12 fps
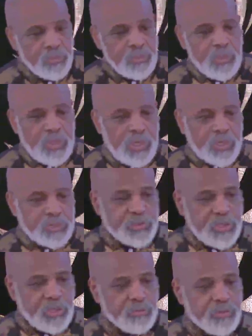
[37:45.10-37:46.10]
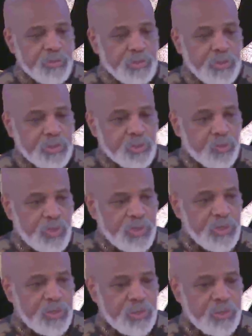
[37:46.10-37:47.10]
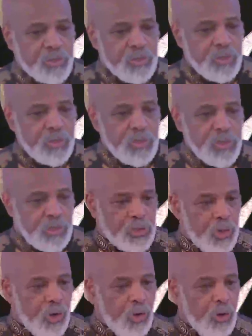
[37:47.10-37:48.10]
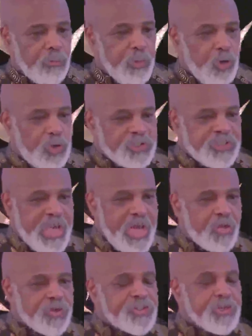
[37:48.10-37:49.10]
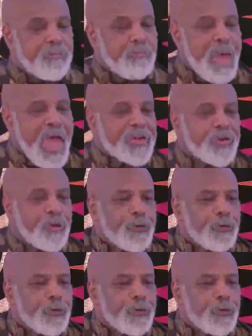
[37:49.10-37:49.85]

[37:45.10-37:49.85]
Einstein put it this way: it all boils down to matter.